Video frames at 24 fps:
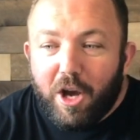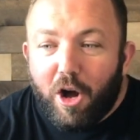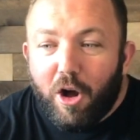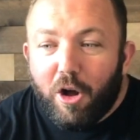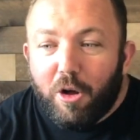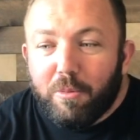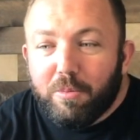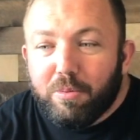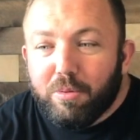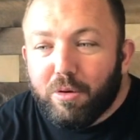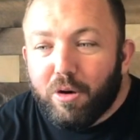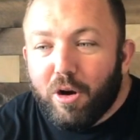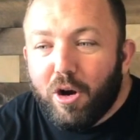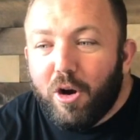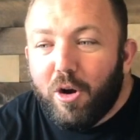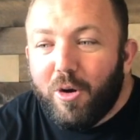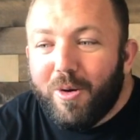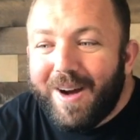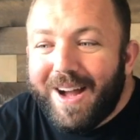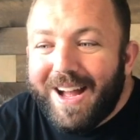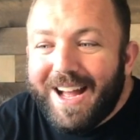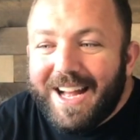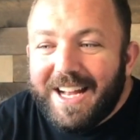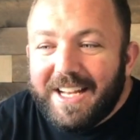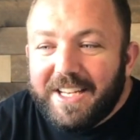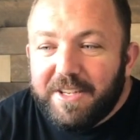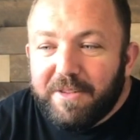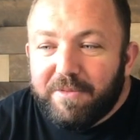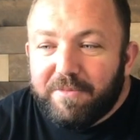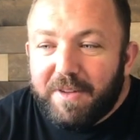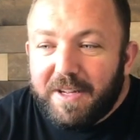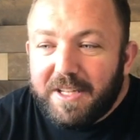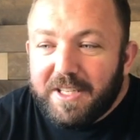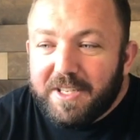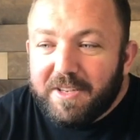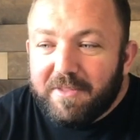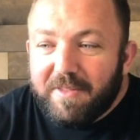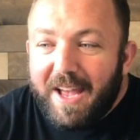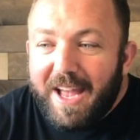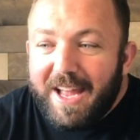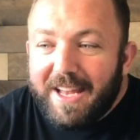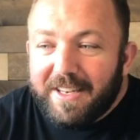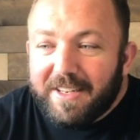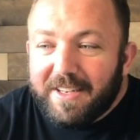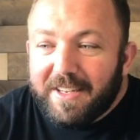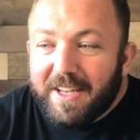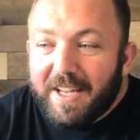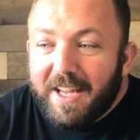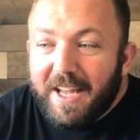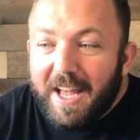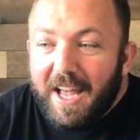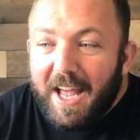all-pro defensive end.